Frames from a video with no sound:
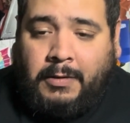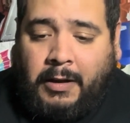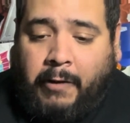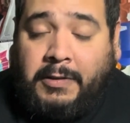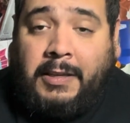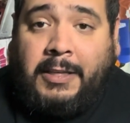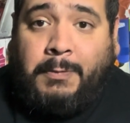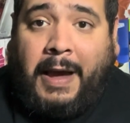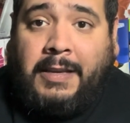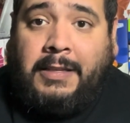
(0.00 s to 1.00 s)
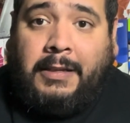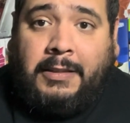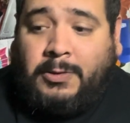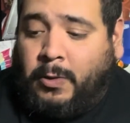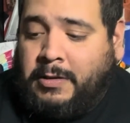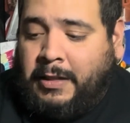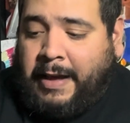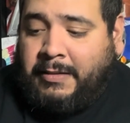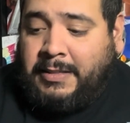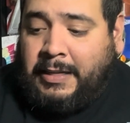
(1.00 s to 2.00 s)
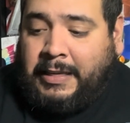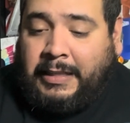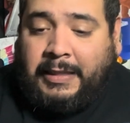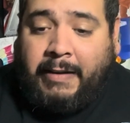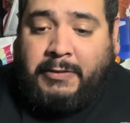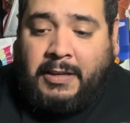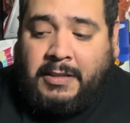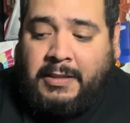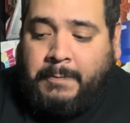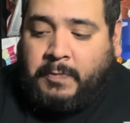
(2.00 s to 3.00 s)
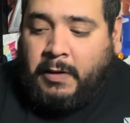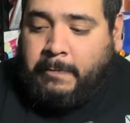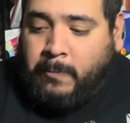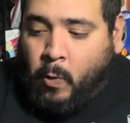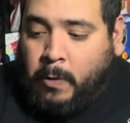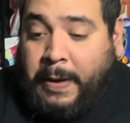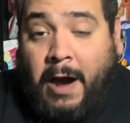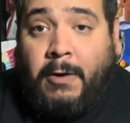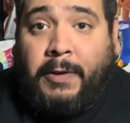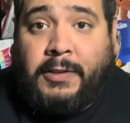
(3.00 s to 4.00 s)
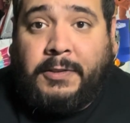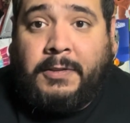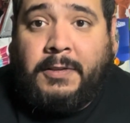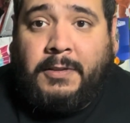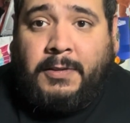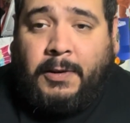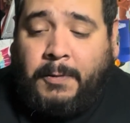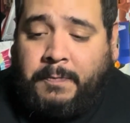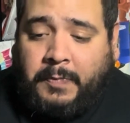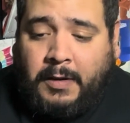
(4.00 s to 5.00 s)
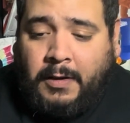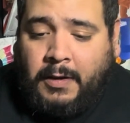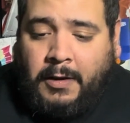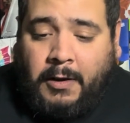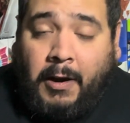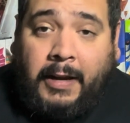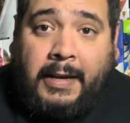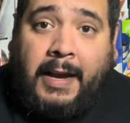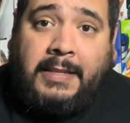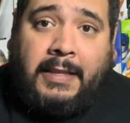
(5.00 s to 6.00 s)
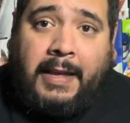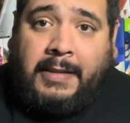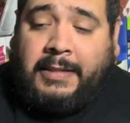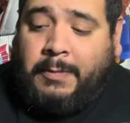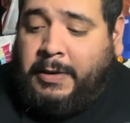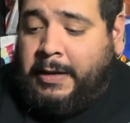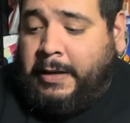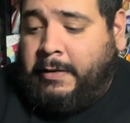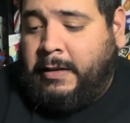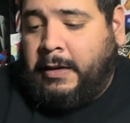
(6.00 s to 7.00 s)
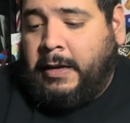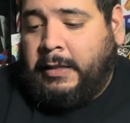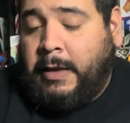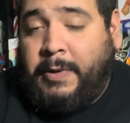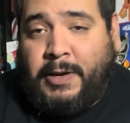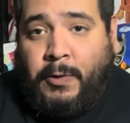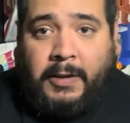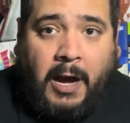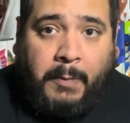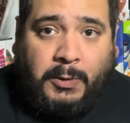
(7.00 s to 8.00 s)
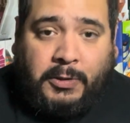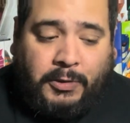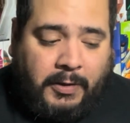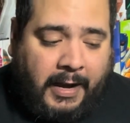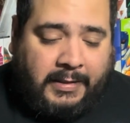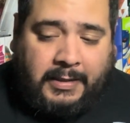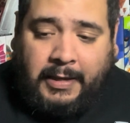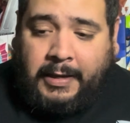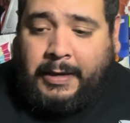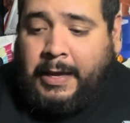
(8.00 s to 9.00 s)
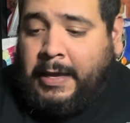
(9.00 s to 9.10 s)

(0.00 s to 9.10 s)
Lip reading: obviously his passing and sort of the last thing he left us for Power Rangers. So, all right, guys, that's going to be it. Let me know in the comments what you guys think.